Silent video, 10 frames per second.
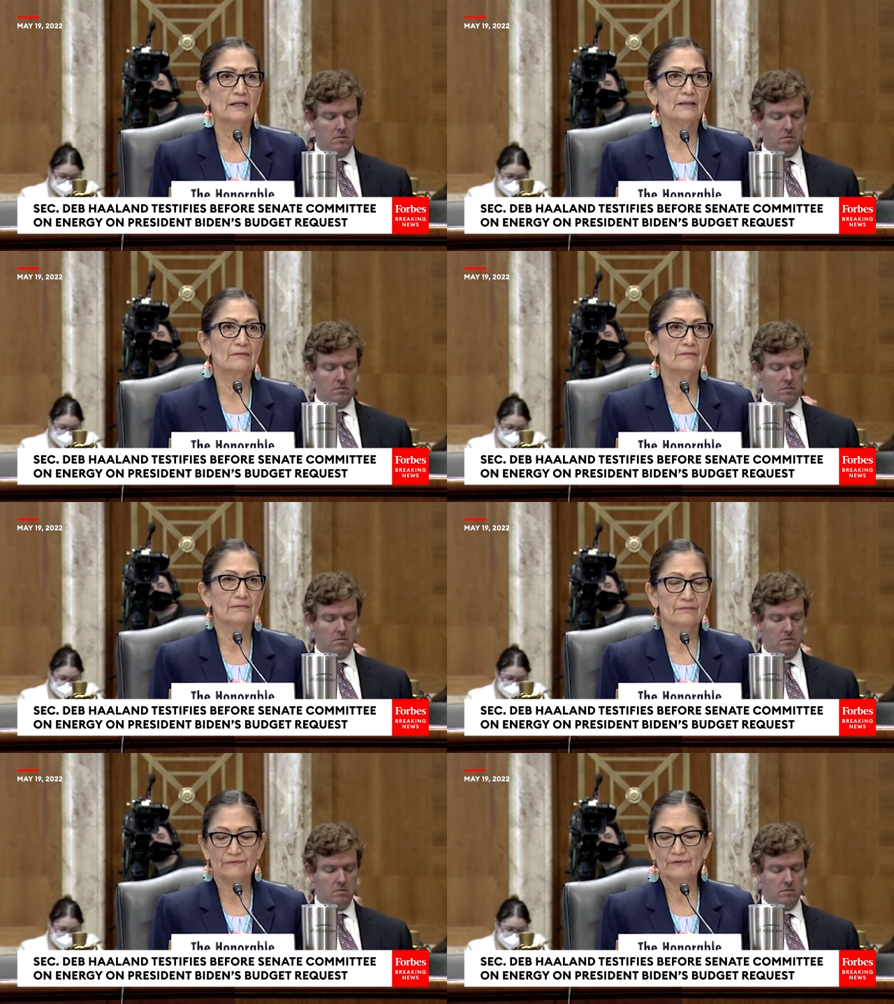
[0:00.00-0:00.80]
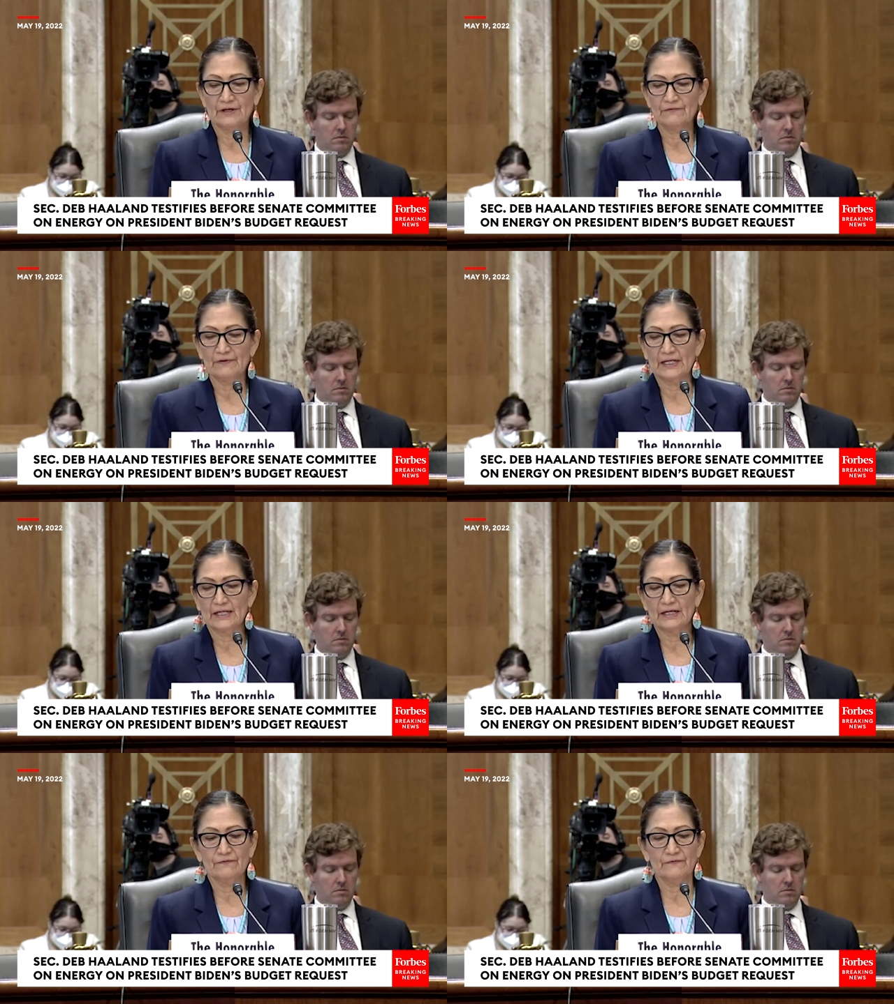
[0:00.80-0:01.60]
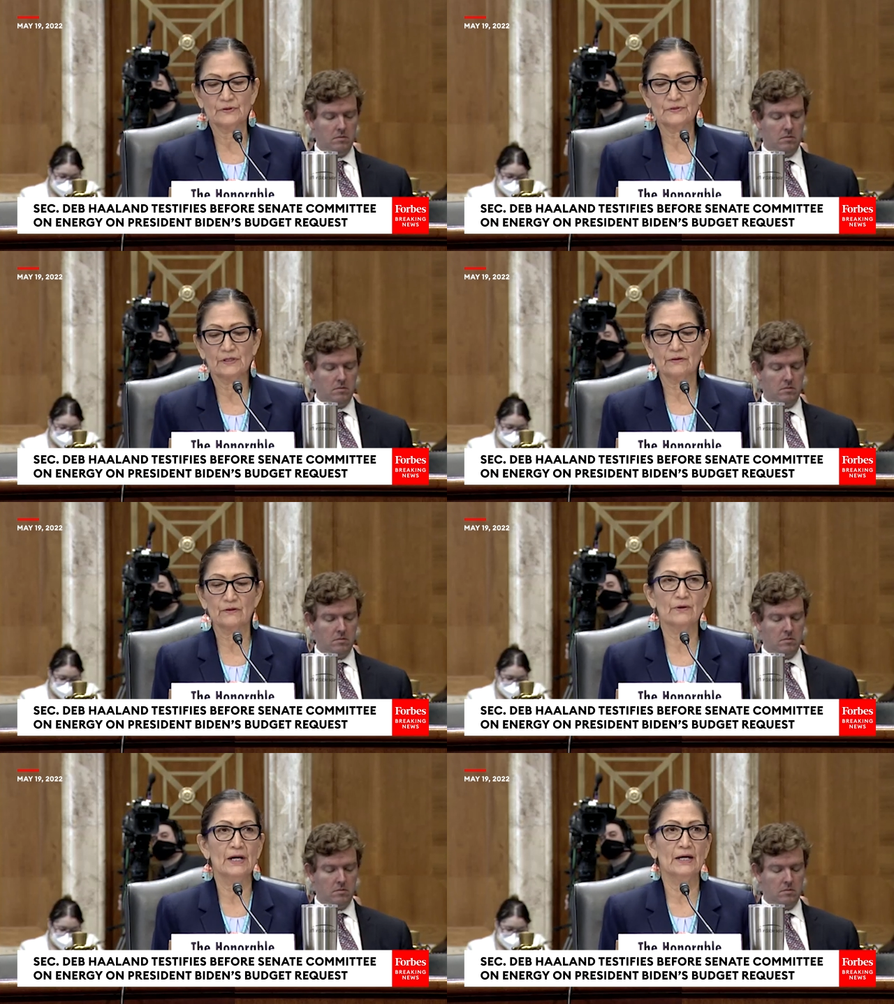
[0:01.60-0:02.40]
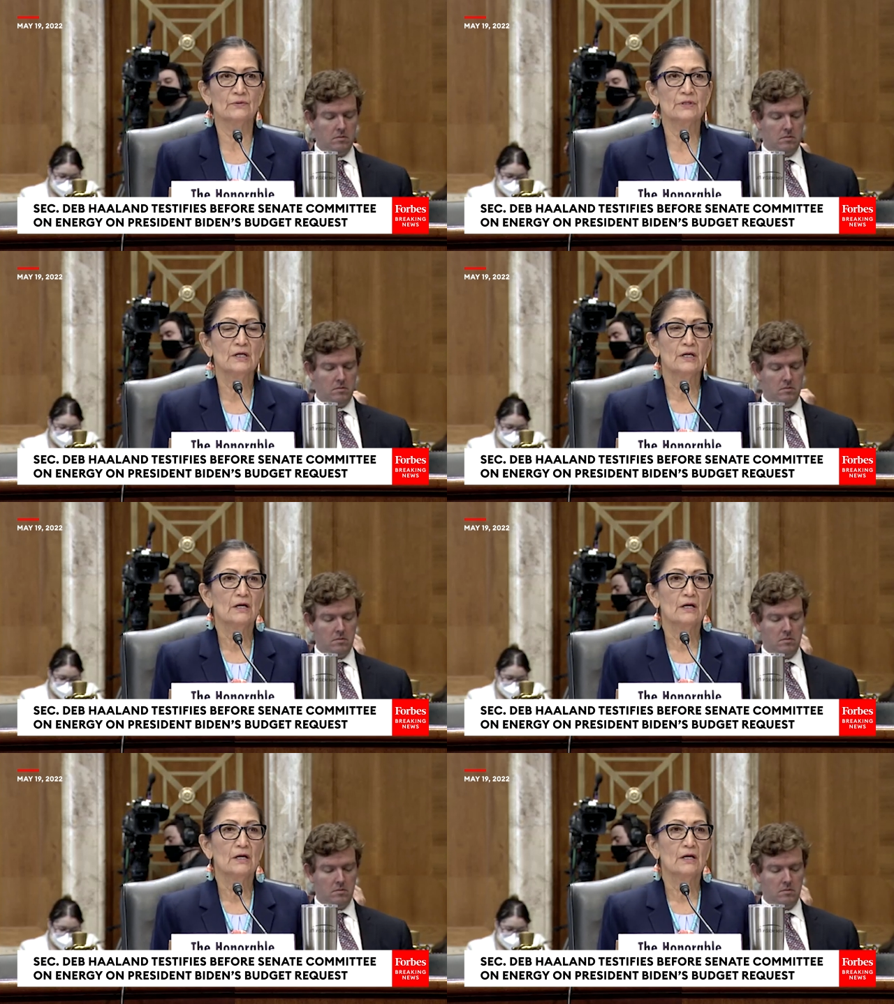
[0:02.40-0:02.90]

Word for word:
Speaker 1: and the firefighting efforts on the ground.